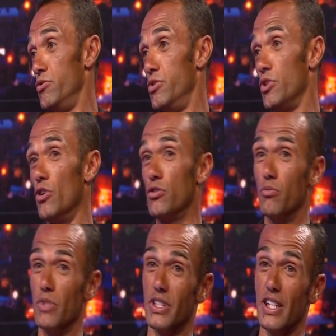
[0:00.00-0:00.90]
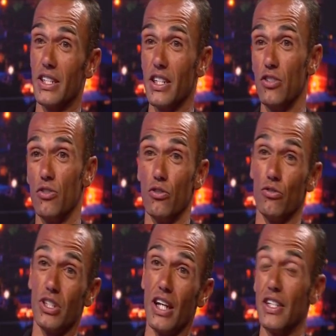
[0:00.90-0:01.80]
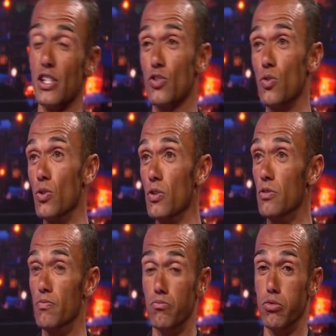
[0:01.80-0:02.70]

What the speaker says: go to madrasa, you go to Sunday school.